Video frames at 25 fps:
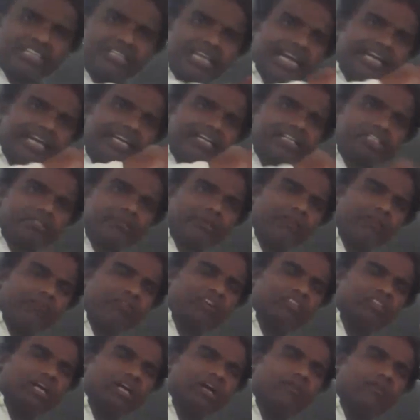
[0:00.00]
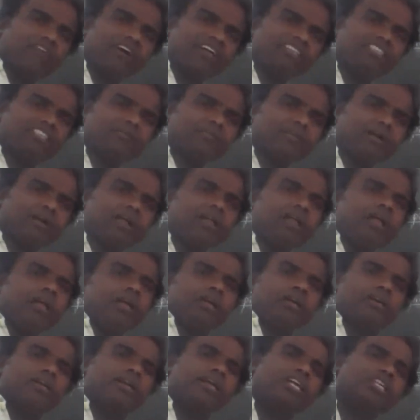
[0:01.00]
small function
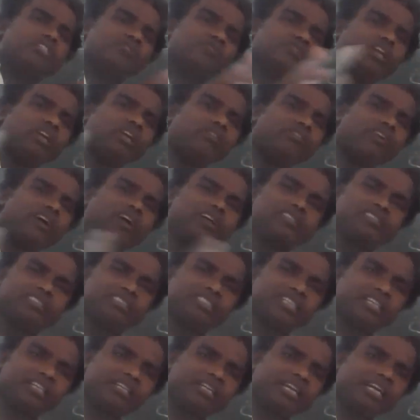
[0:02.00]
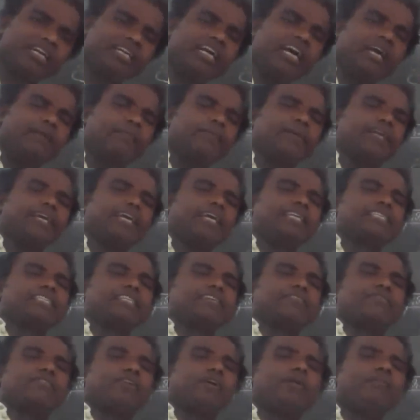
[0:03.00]
transport of oxygen and carbon dioxide
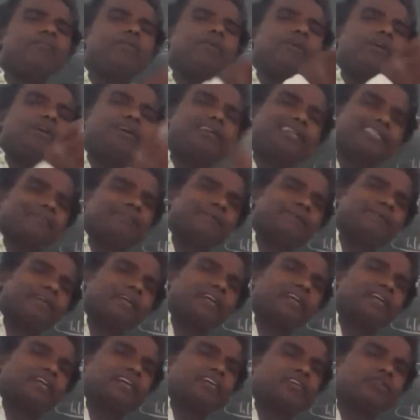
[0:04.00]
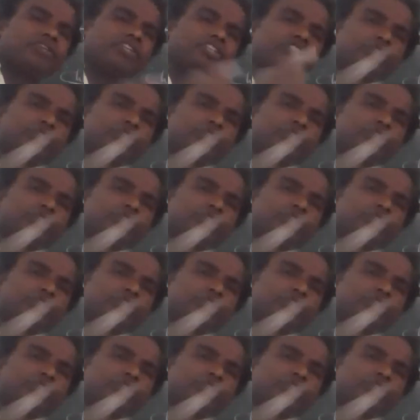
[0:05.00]
from respiratory organ to tissue,